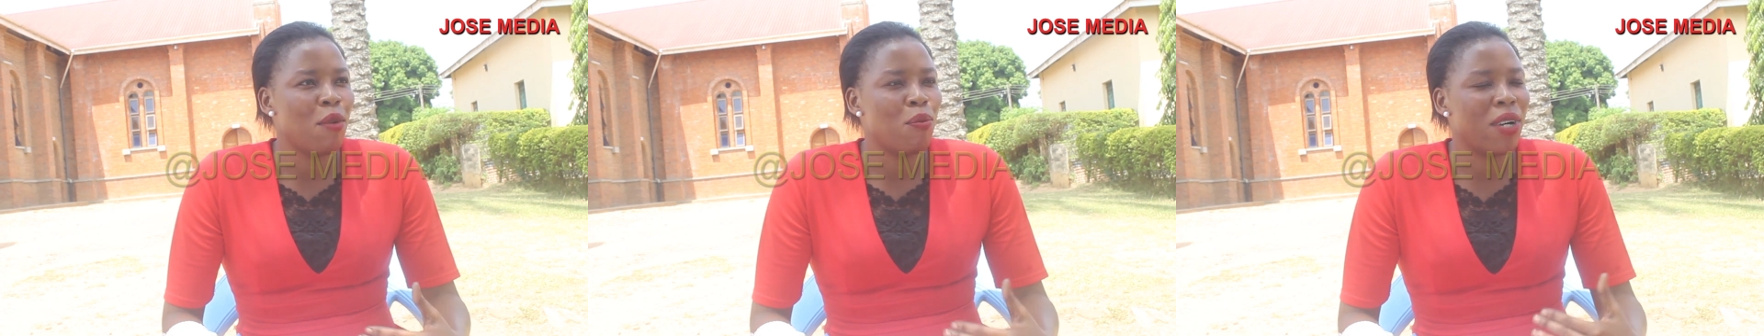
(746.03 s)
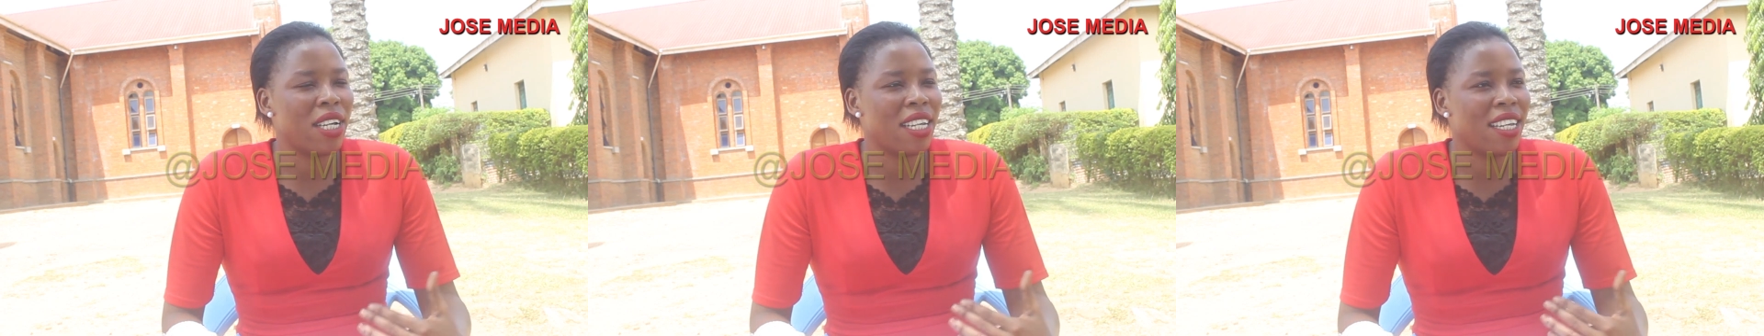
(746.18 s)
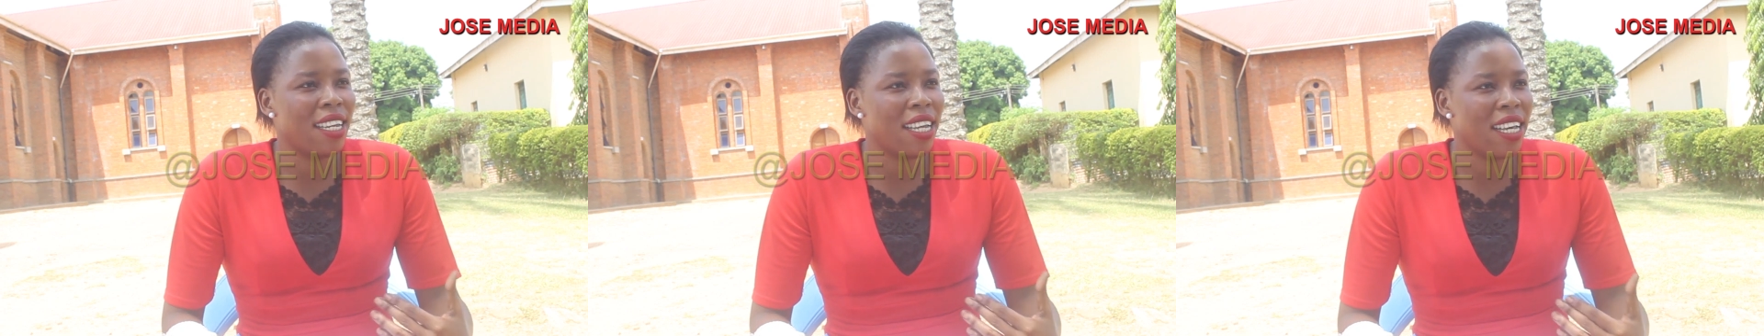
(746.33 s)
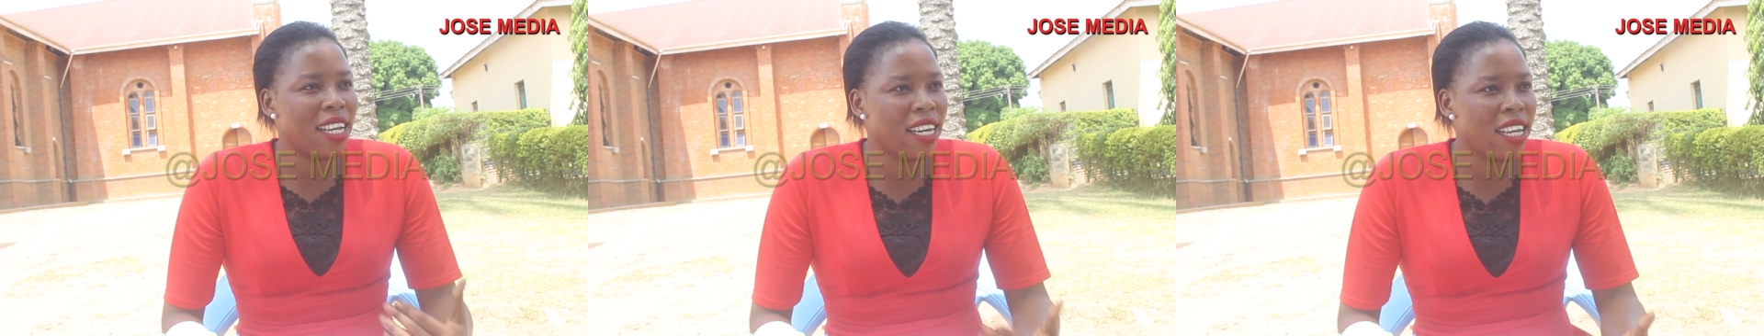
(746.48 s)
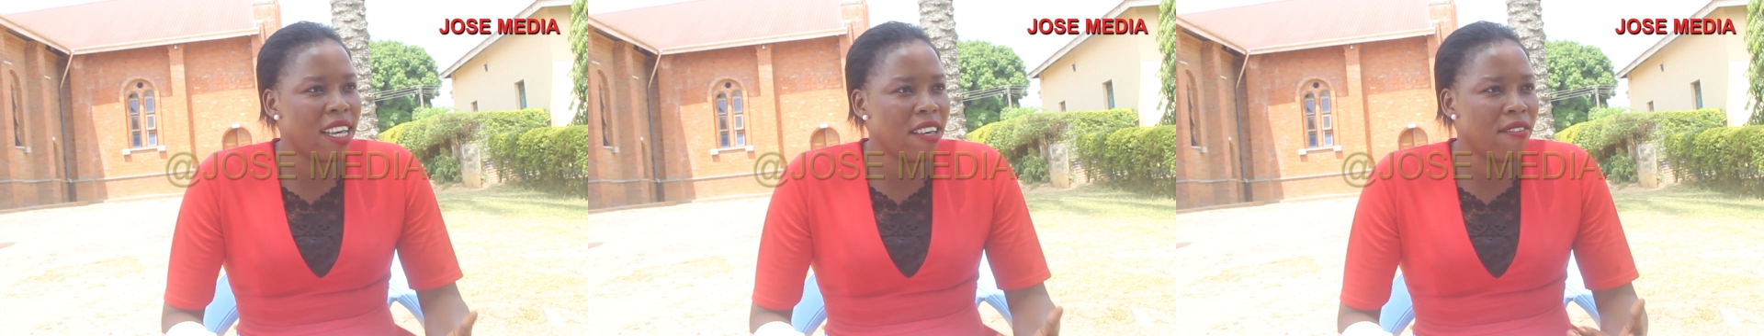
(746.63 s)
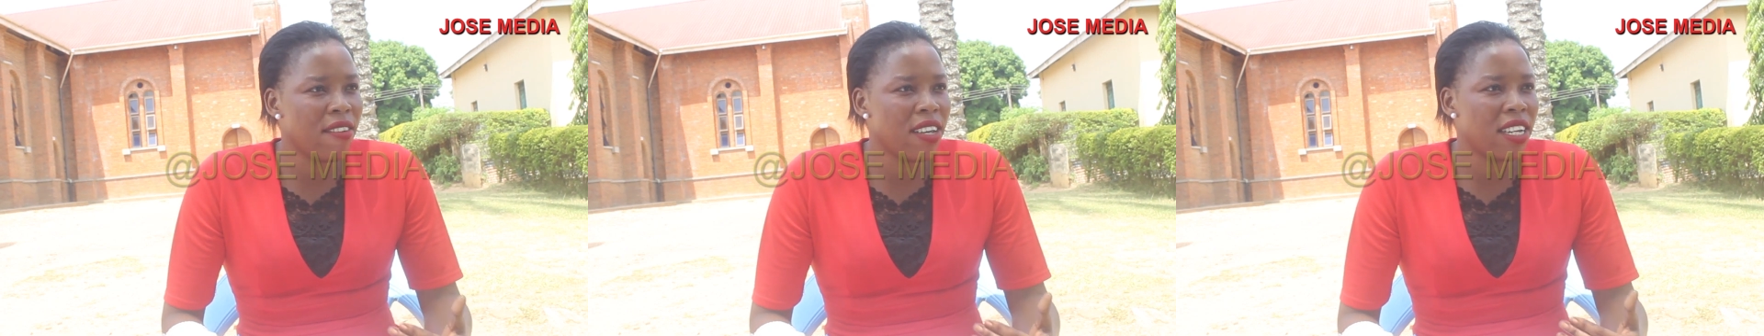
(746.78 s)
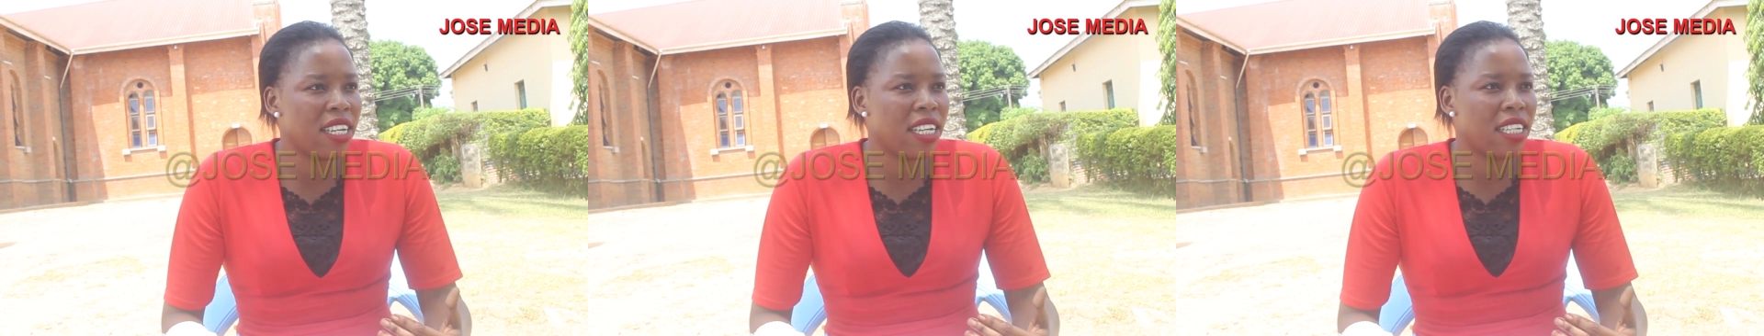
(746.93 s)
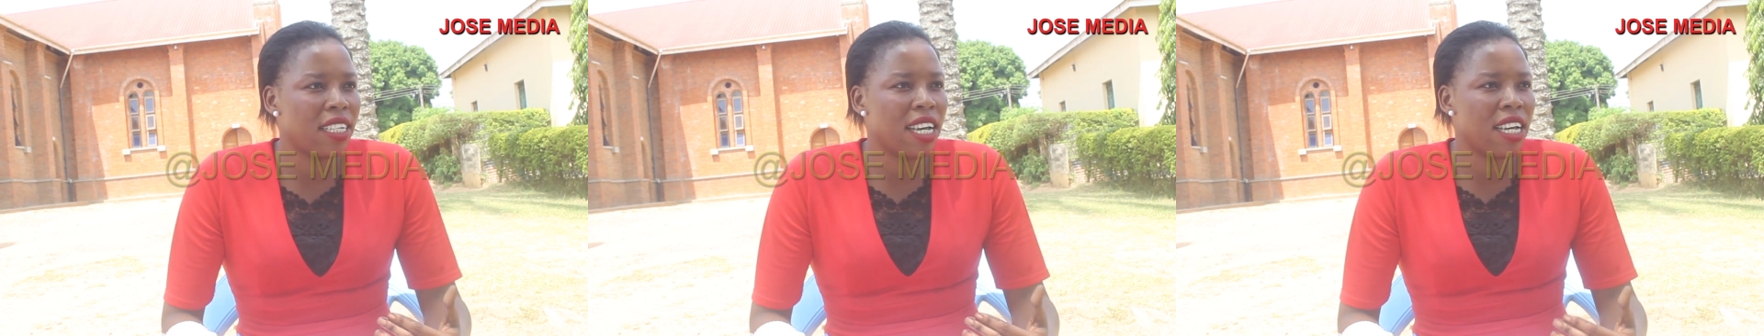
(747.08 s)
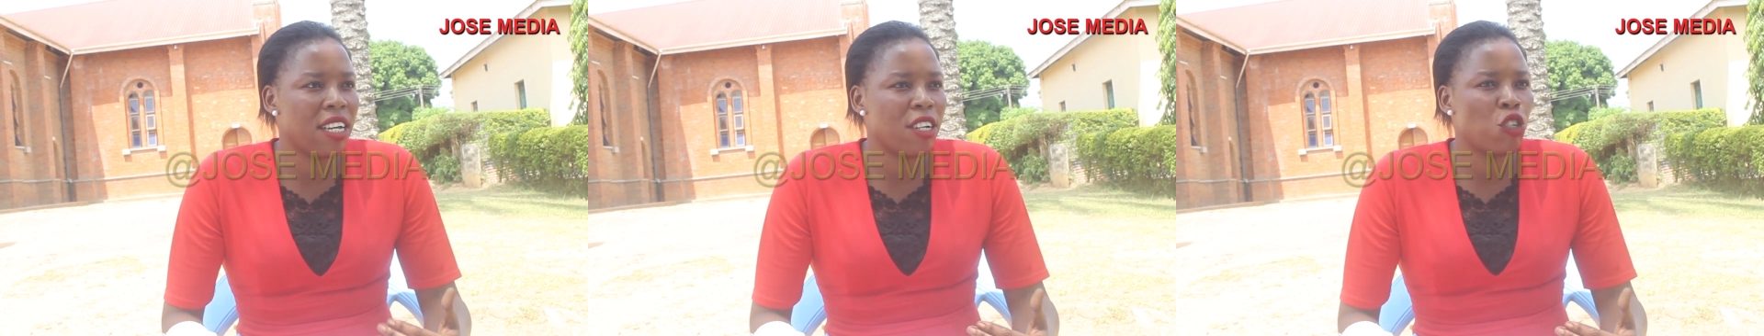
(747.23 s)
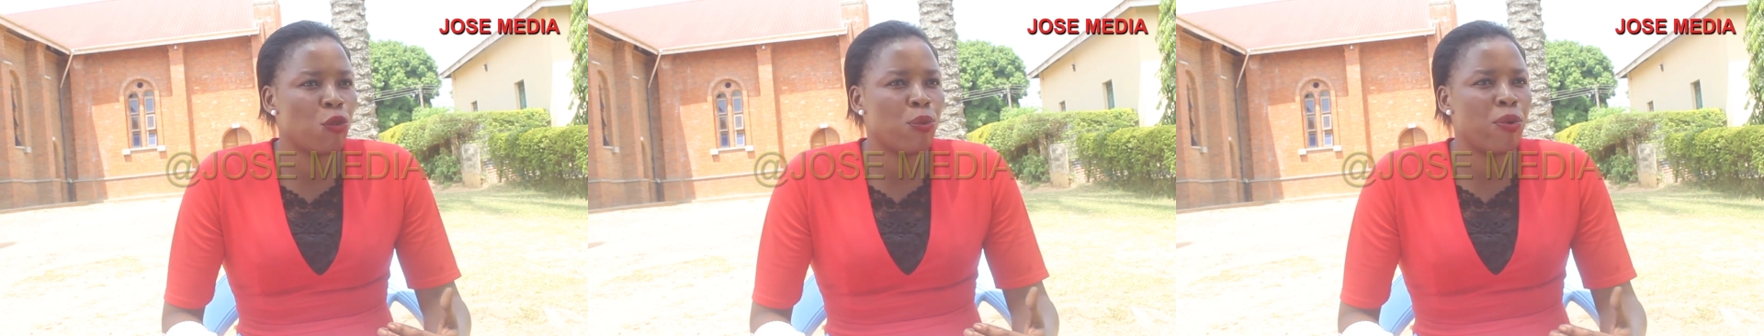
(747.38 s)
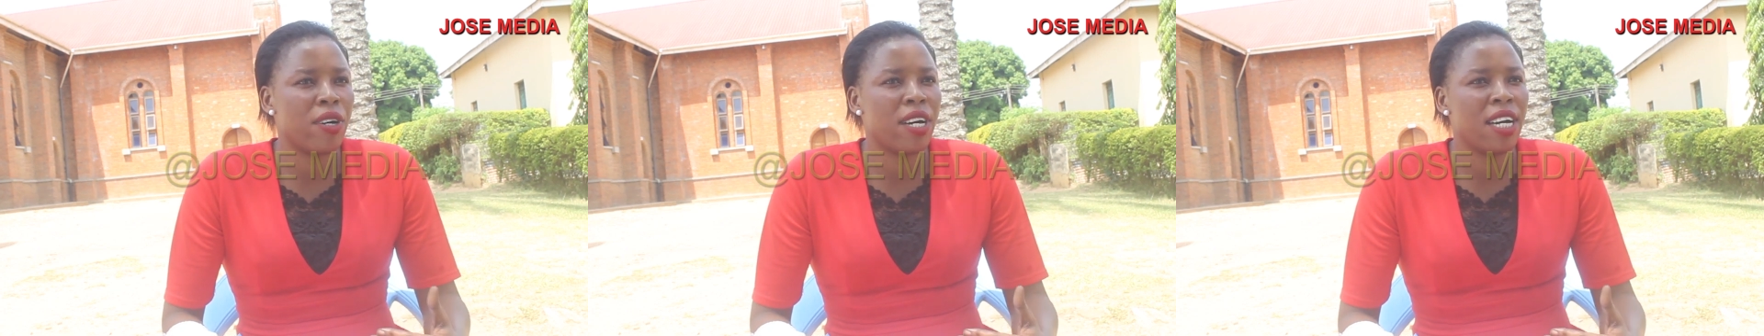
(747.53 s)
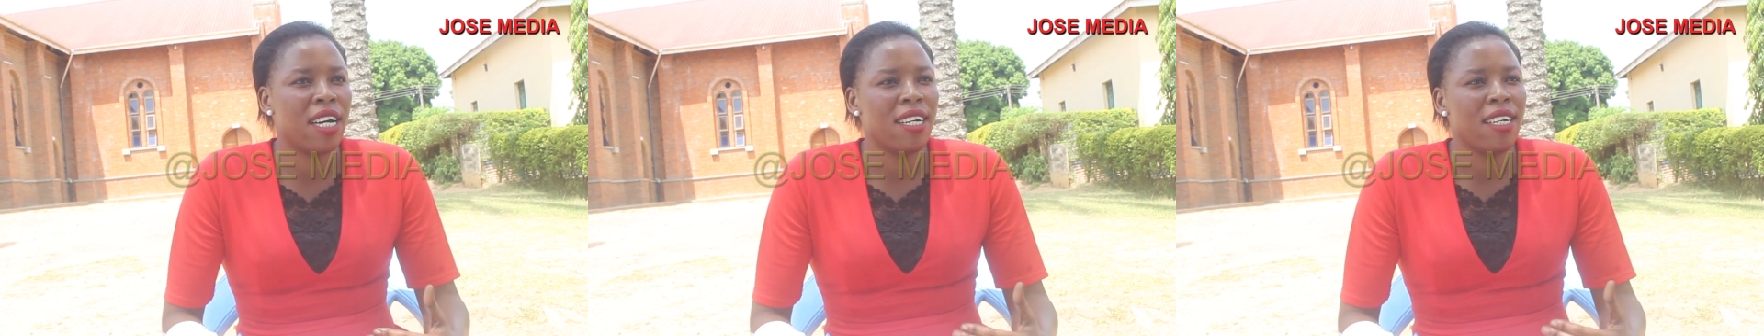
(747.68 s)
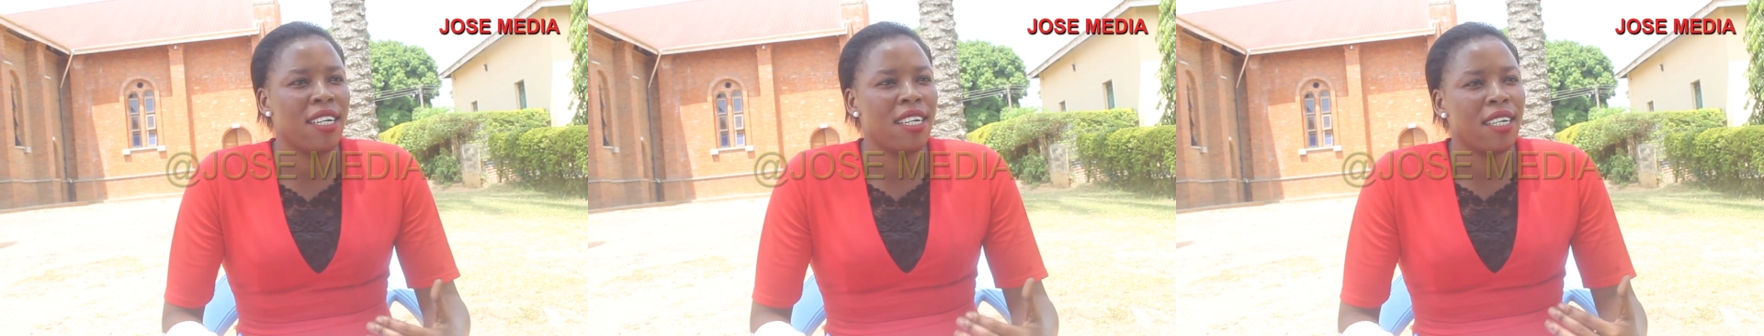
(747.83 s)
but they live in the
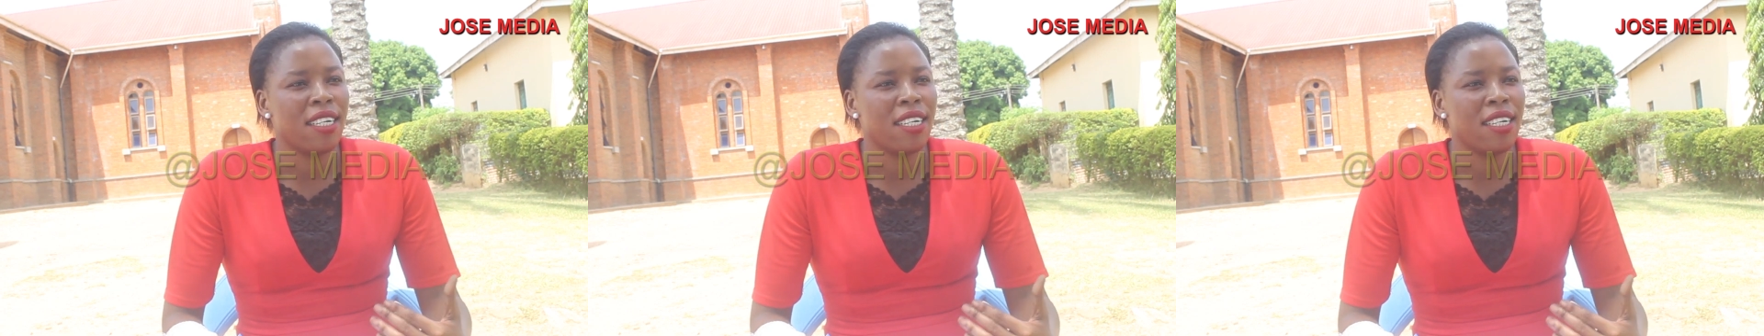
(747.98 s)
diaspora.